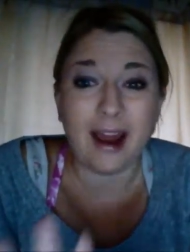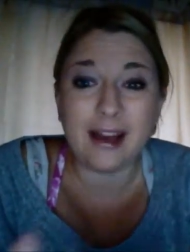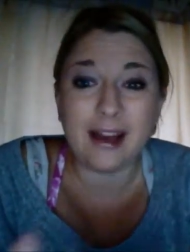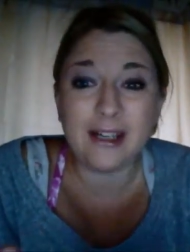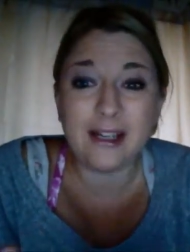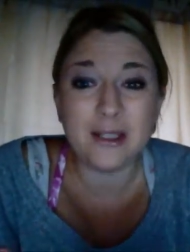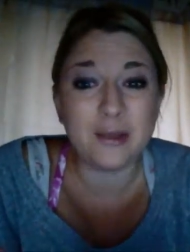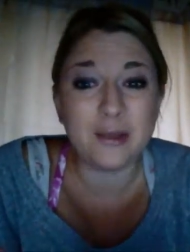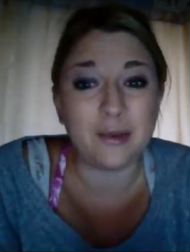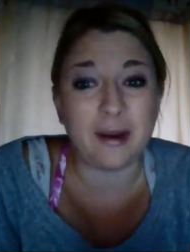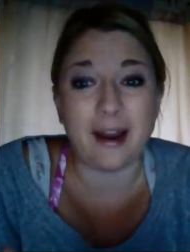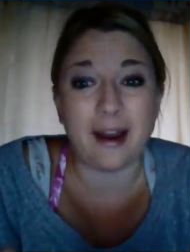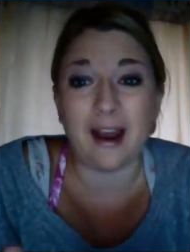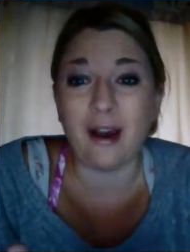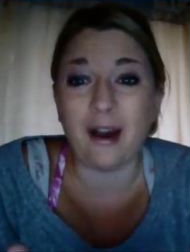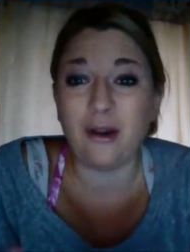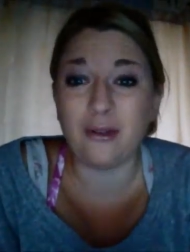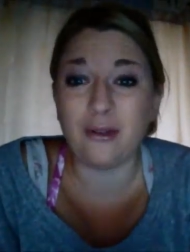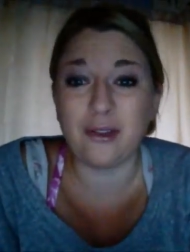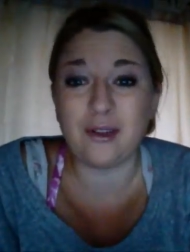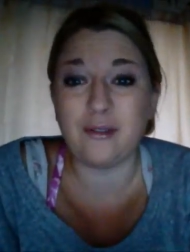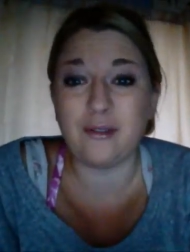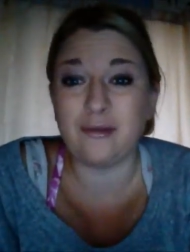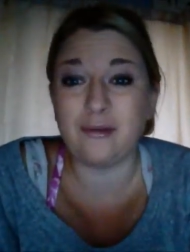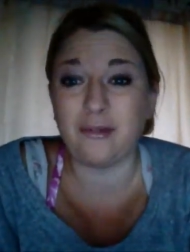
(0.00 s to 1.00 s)
I just want a
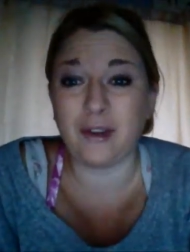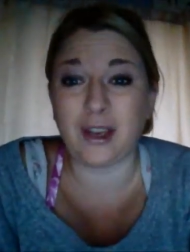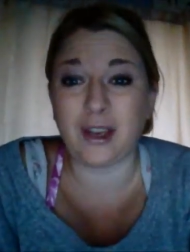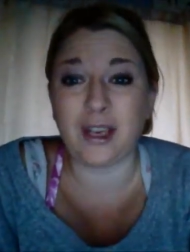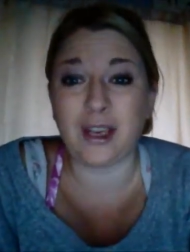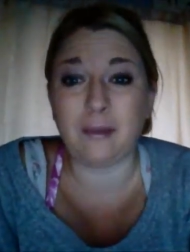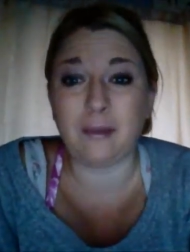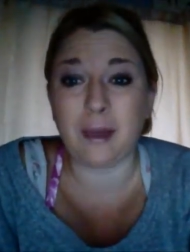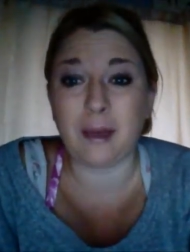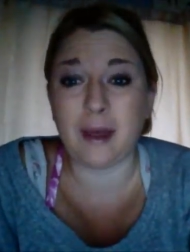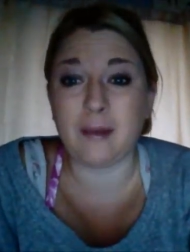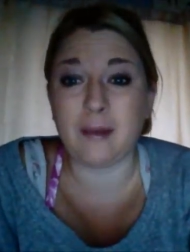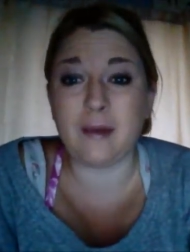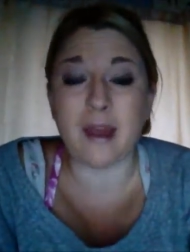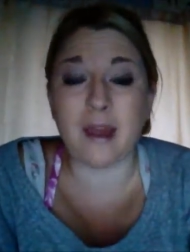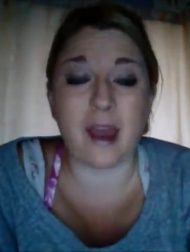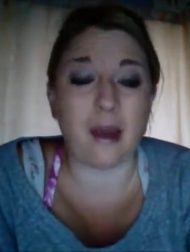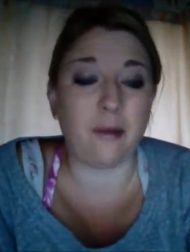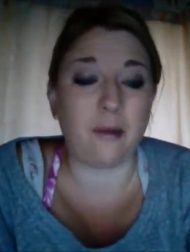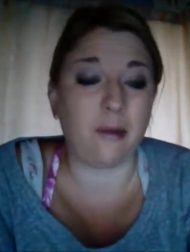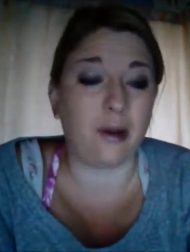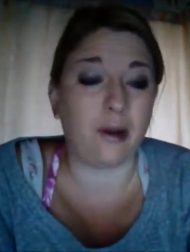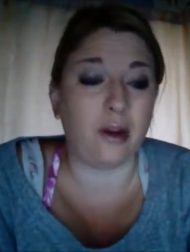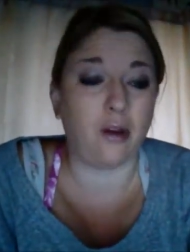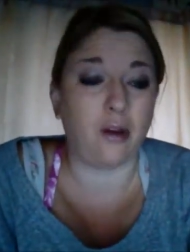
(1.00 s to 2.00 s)
healthy freaking baby.
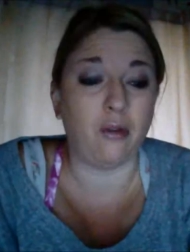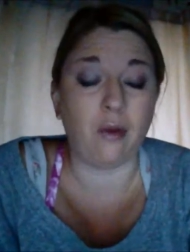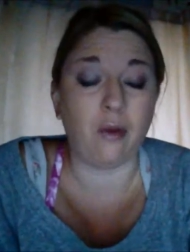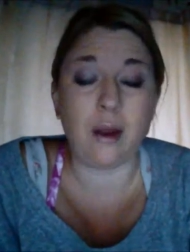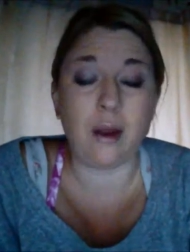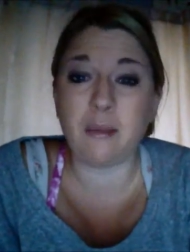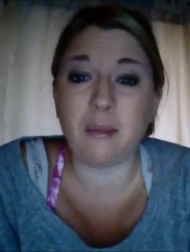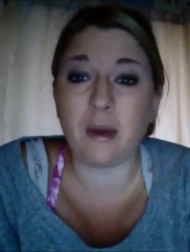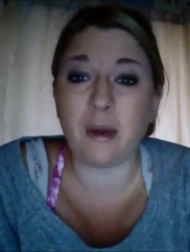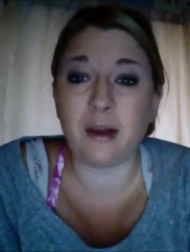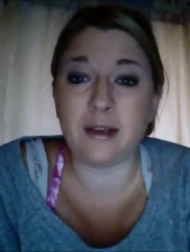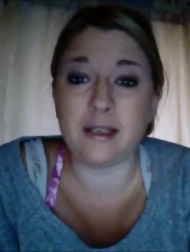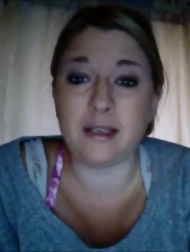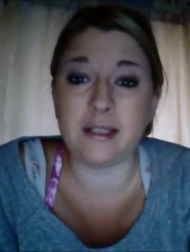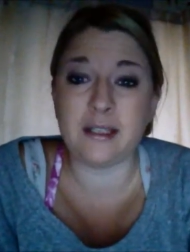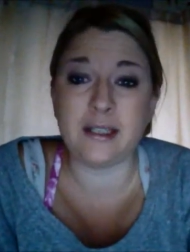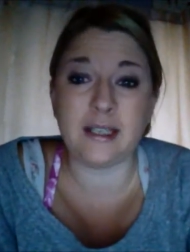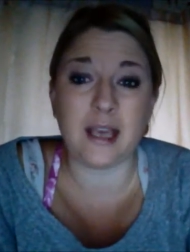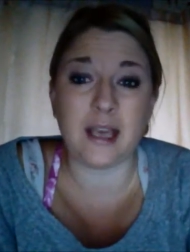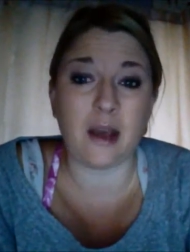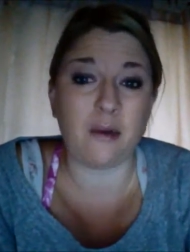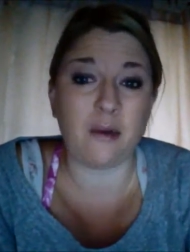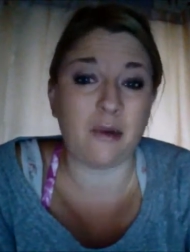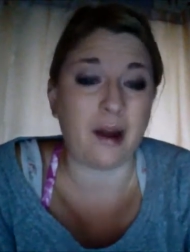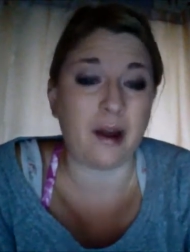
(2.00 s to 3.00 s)
I want a great
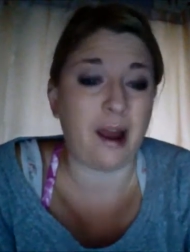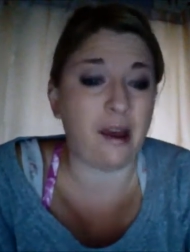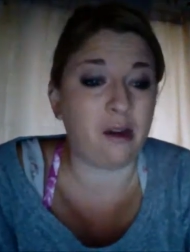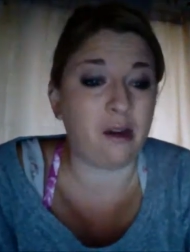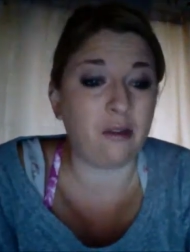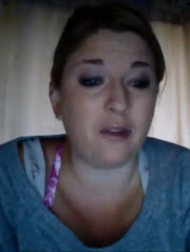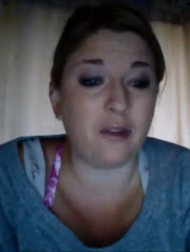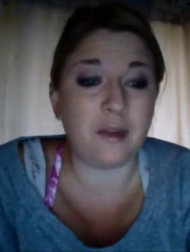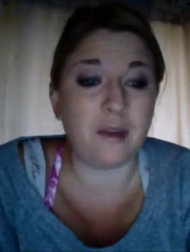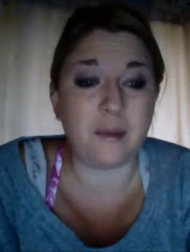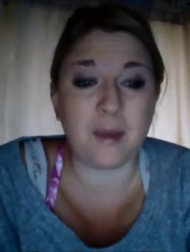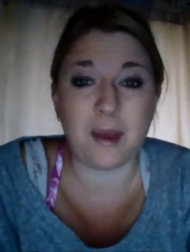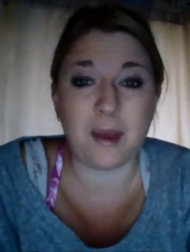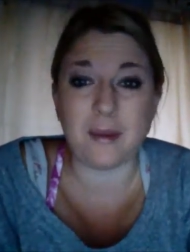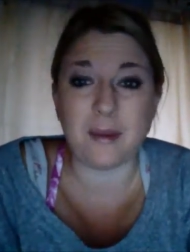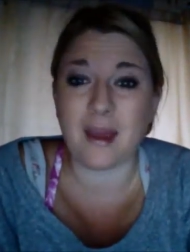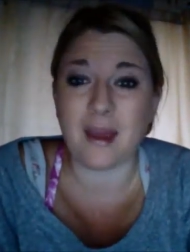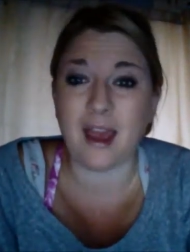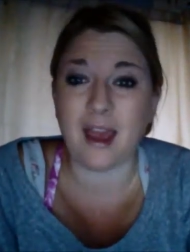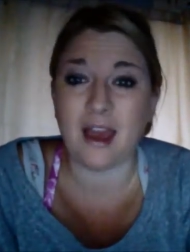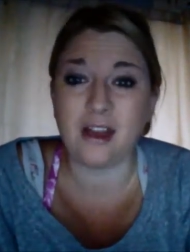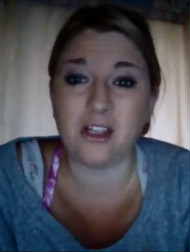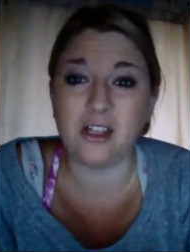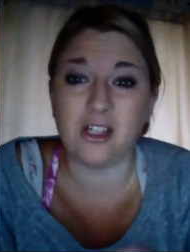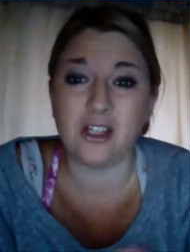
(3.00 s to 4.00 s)
pregnancy. I want a healthy
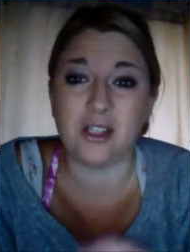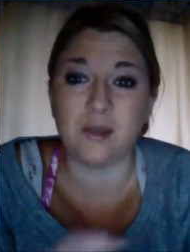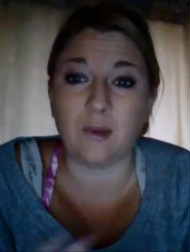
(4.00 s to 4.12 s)
baby. I